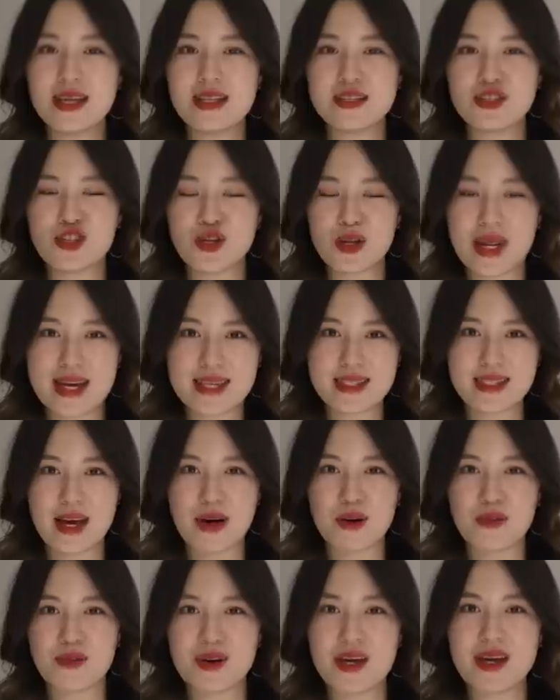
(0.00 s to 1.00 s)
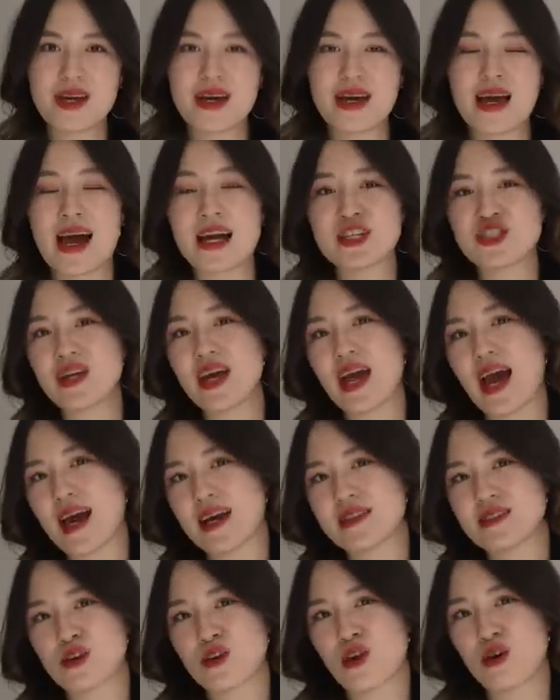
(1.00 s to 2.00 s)
in today's outfit, it actually
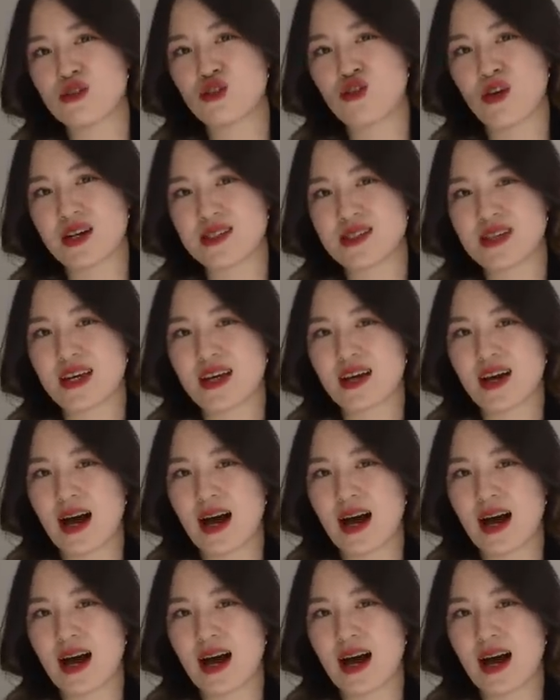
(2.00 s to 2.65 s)
adds a contrasting